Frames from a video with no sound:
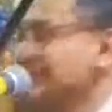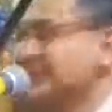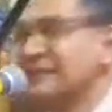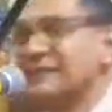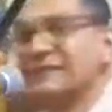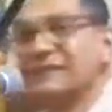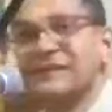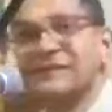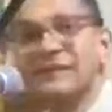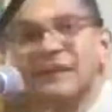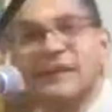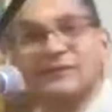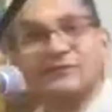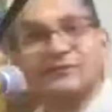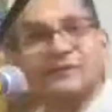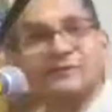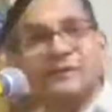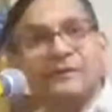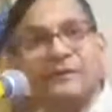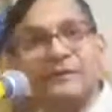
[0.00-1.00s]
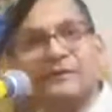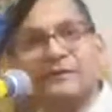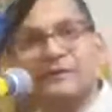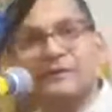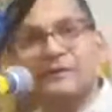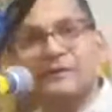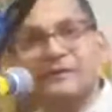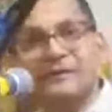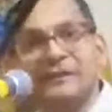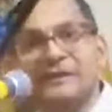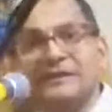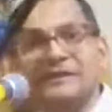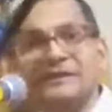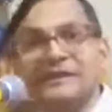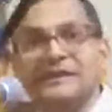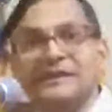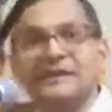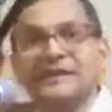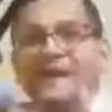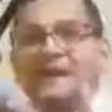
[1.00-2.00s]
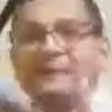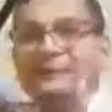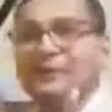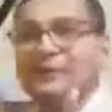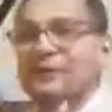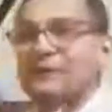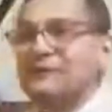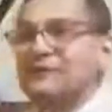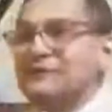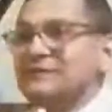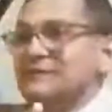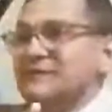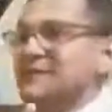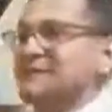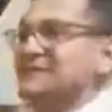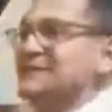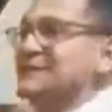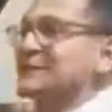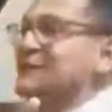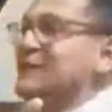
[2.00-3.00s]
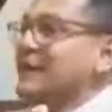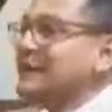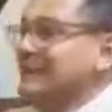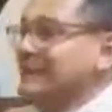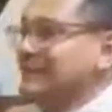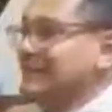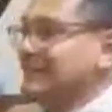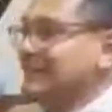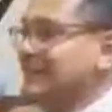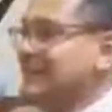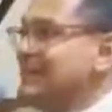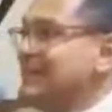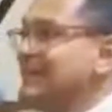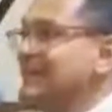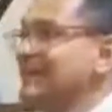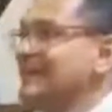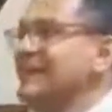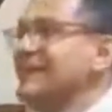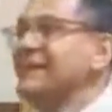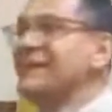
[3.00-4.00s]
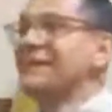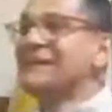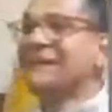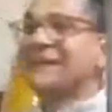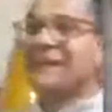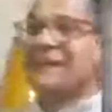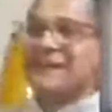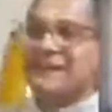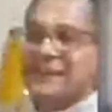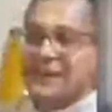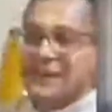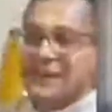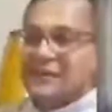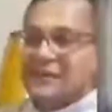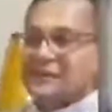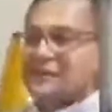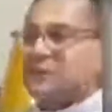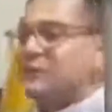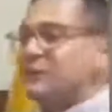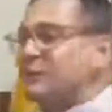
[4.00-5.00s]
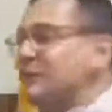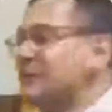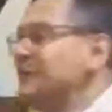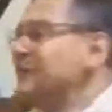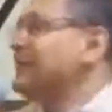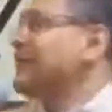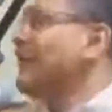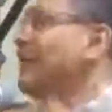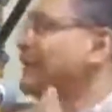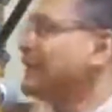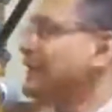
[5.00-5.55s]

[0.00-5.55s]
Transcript: So, luckily he named one of his kids Narayan. Right? So he called